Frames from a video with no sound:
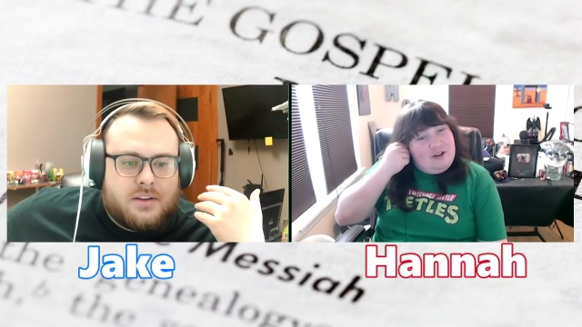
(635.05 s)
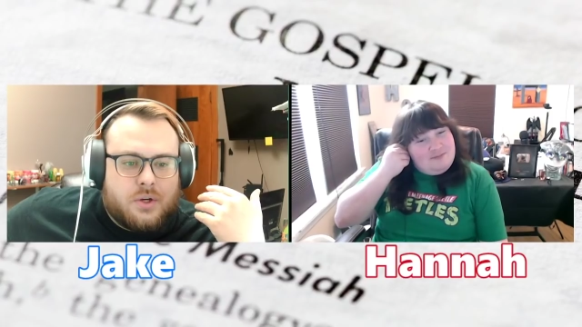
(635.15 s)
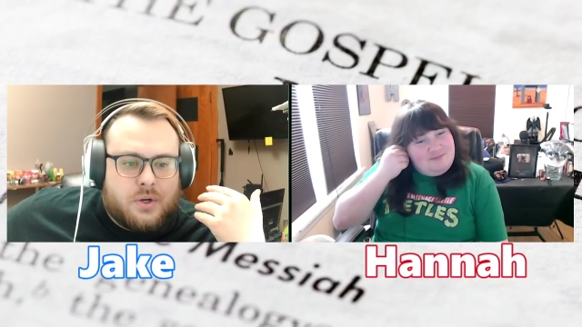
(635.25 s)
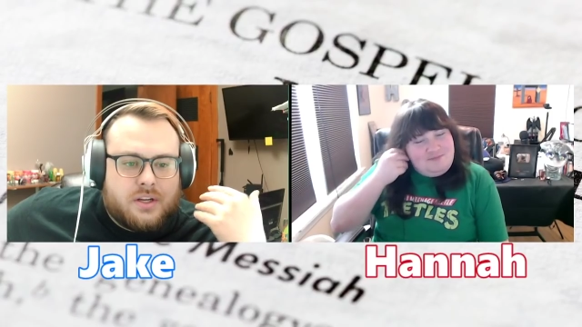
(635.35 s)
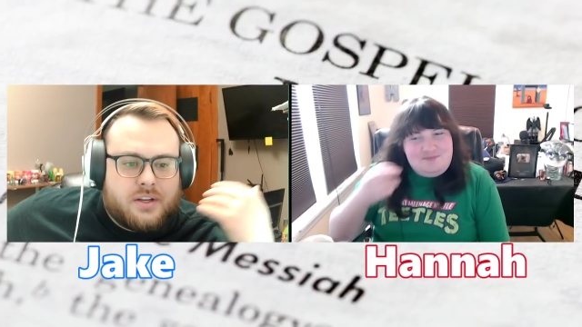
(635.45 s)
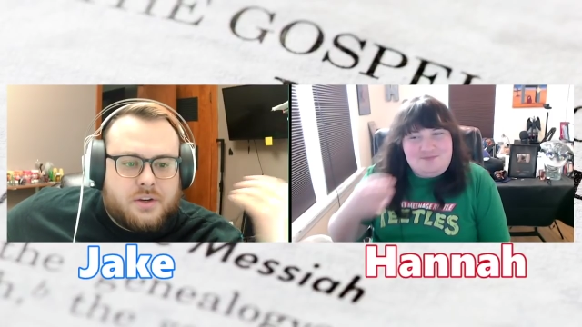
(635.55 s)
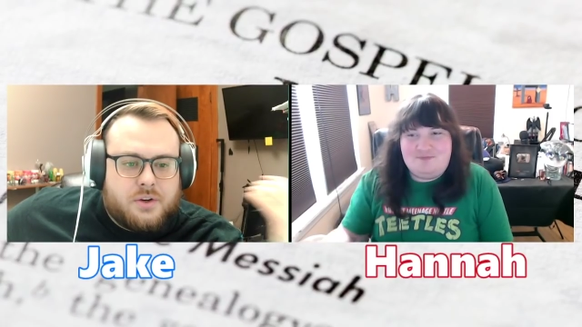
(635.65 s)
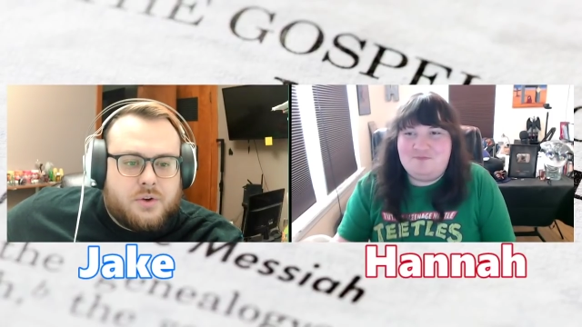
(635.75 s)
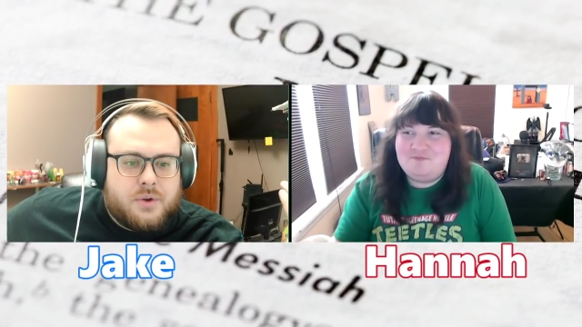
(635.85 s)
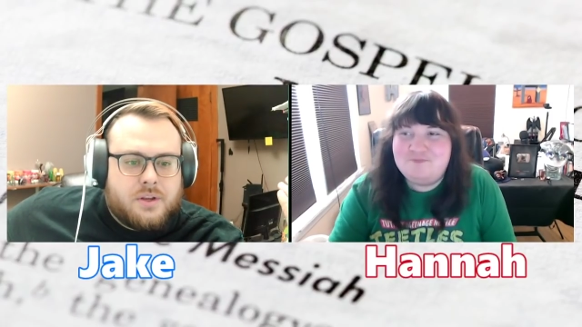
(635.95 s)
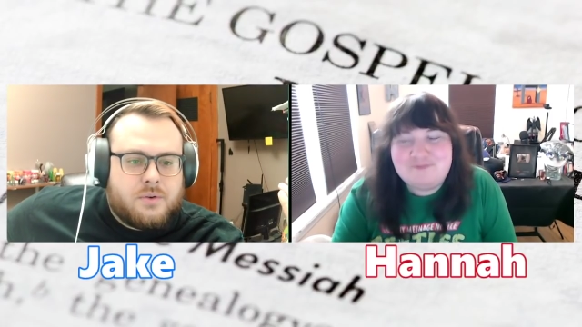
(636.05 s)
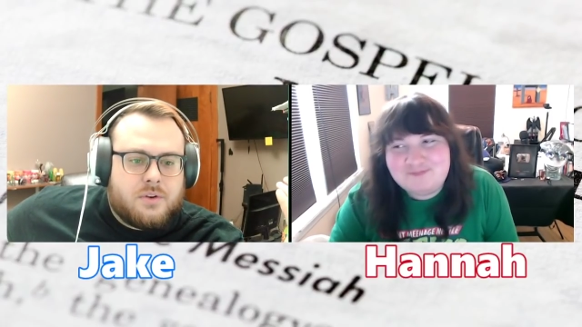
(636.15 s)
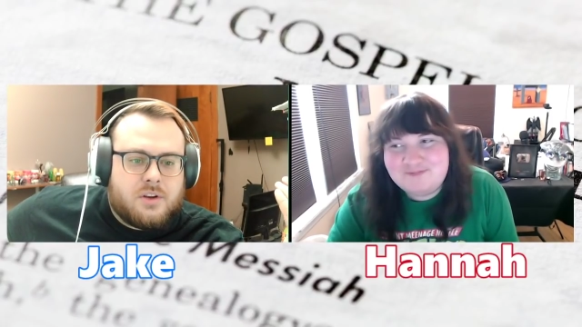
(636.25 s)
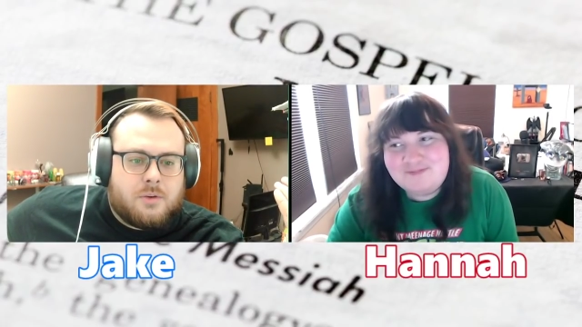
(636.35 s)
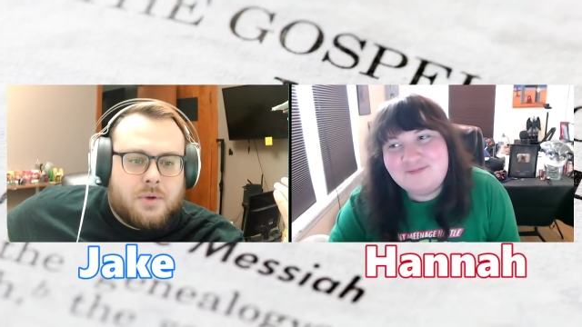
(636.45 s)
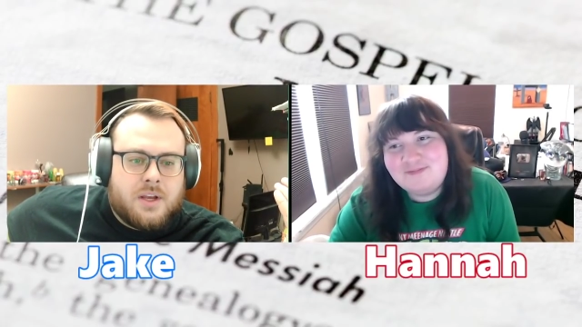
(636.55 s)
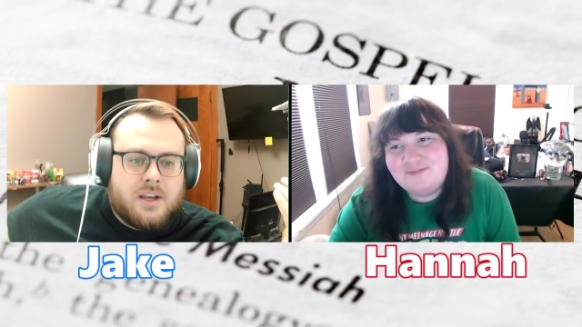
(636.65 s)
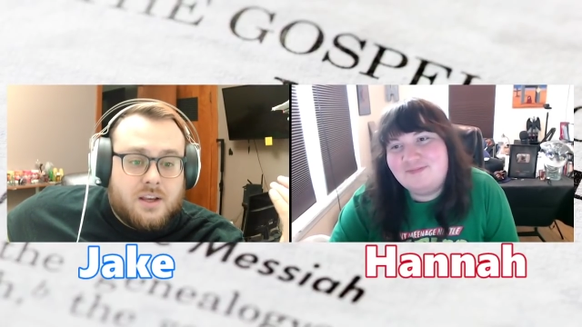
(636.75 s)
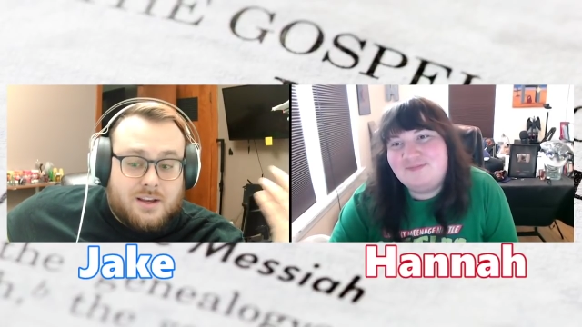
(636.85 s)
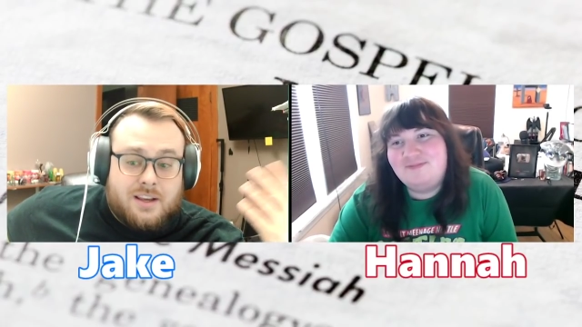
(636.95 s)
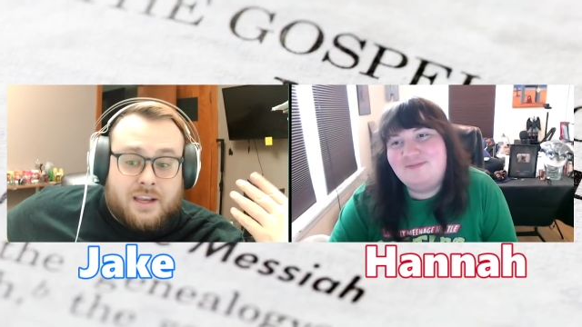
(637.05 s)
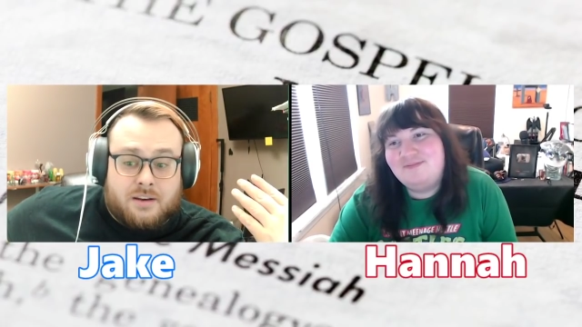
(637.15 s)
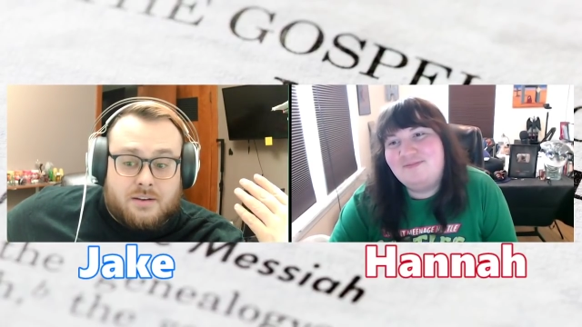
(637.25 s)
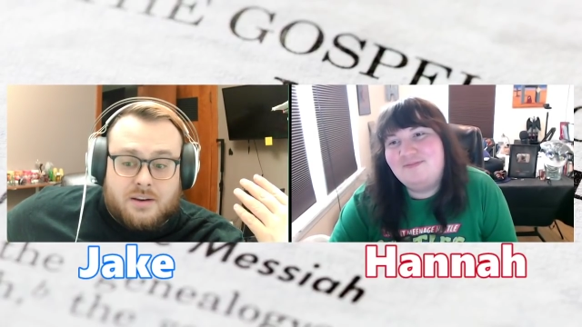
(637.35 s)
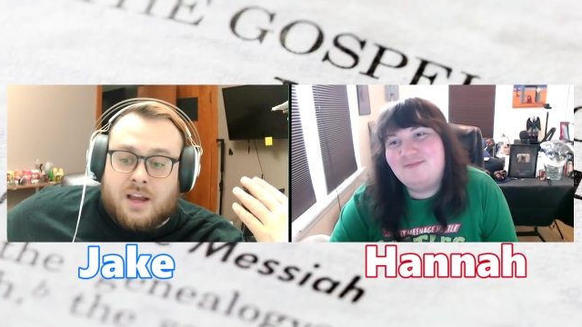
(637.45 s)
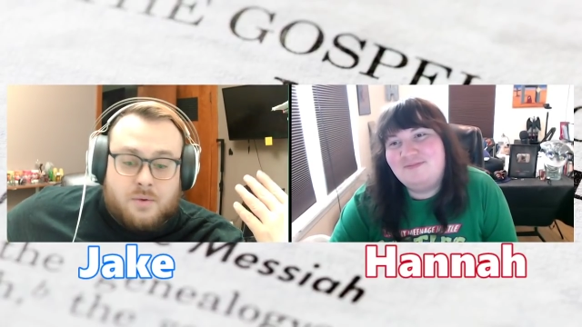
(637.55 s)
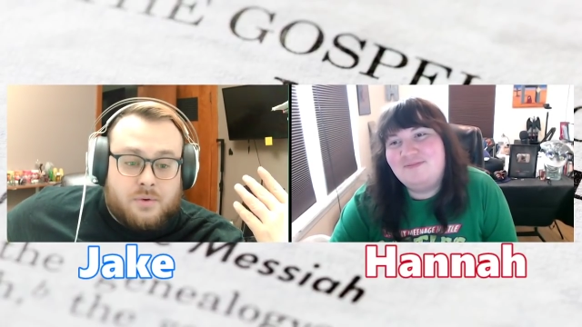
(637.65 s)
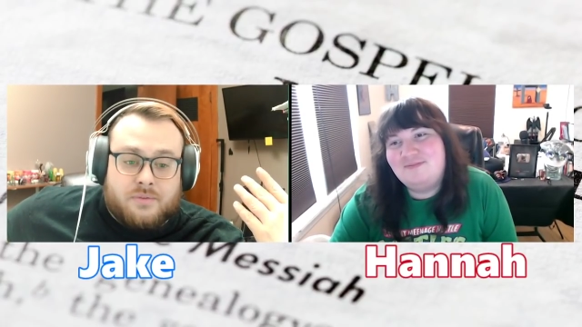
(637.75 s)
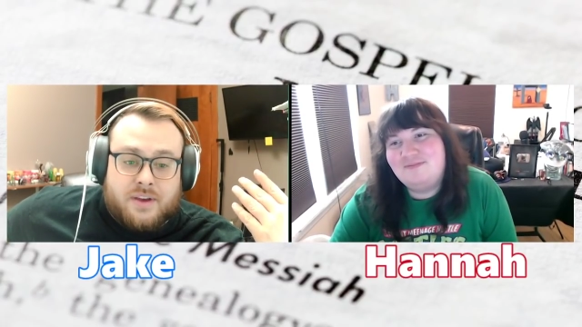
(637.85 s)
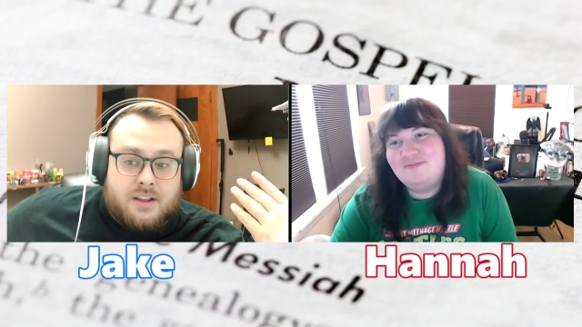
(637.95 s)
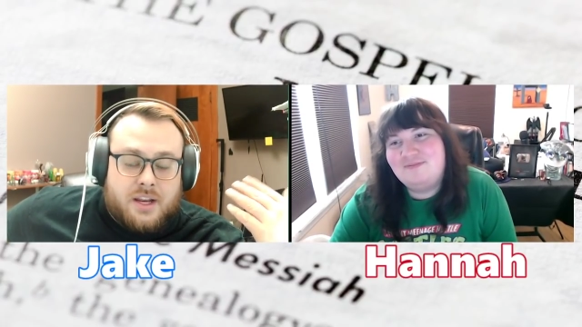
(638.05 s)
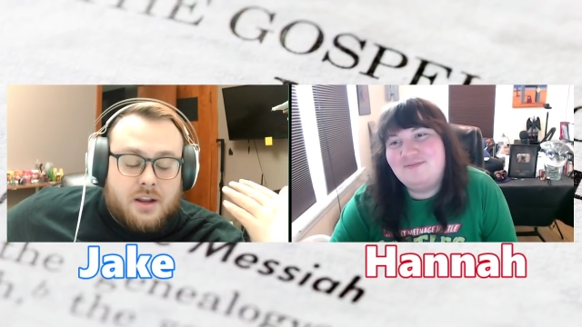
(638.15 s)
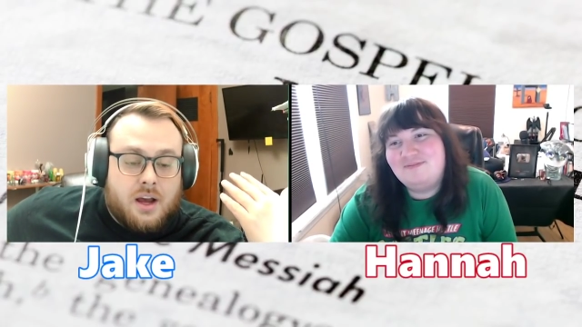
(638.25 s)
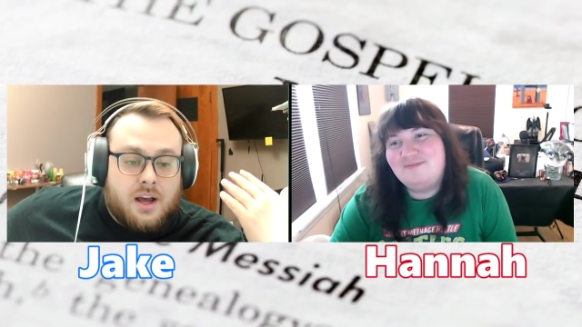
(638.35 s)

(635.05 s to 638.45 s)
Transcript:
Speaker 1: to continue doing YouTube, and I would fail it.